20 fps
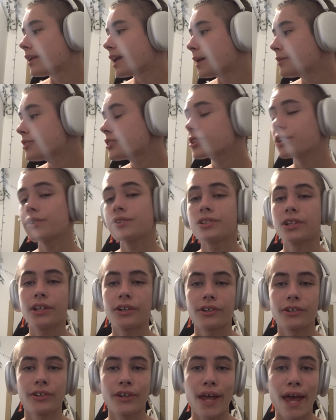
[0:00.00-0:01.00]
now I'm just going to
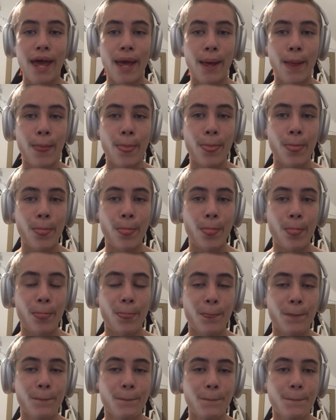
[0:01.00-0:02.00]
learn
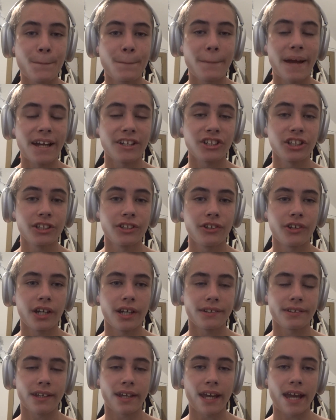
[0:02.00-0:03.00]
and actually do
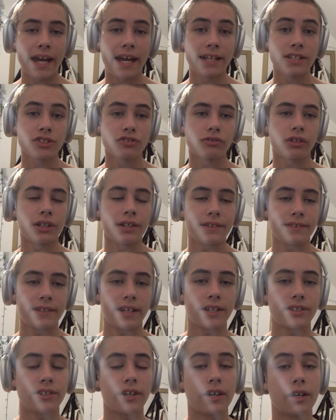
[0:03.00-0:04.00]
nothing and scroll on
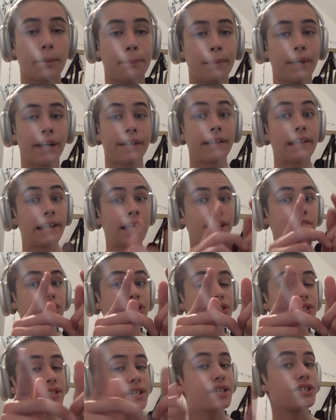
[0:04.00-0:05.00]
TikTok, but let's
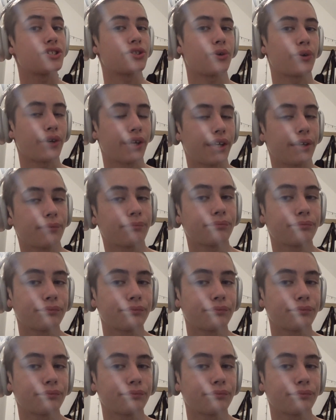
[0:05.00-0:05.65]
just enjoy.